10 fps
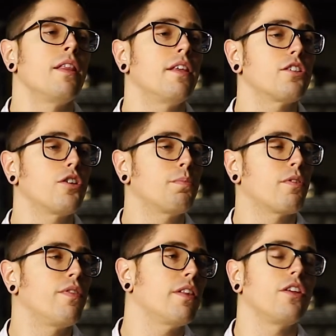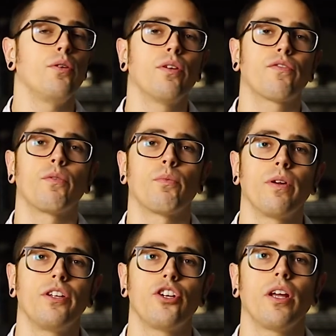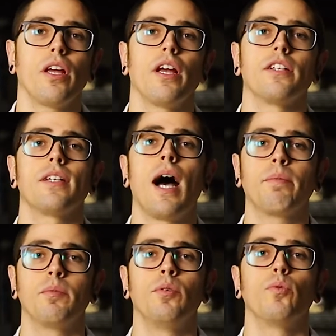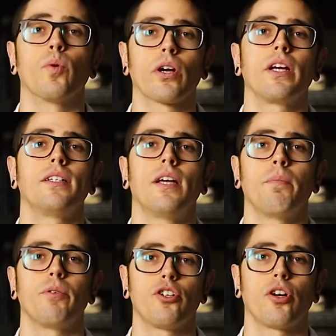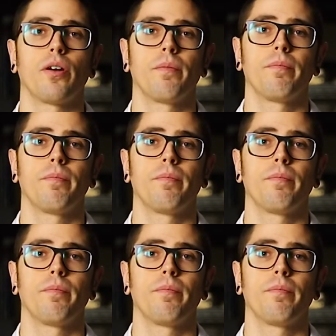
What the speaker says: this could prevent the unit from reaching its optimal working temperature.